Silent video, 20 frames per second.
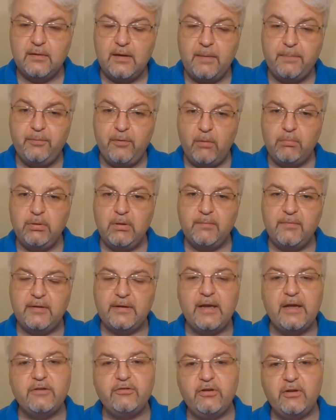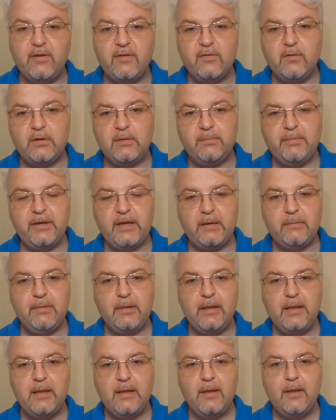a problem that IHL is not
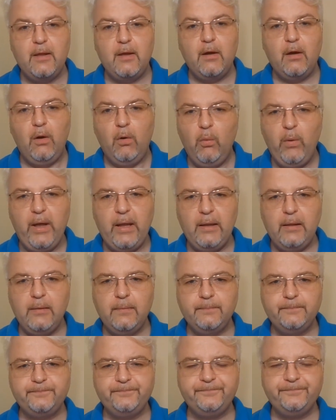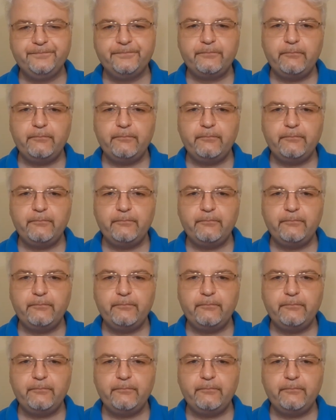applicable? Well,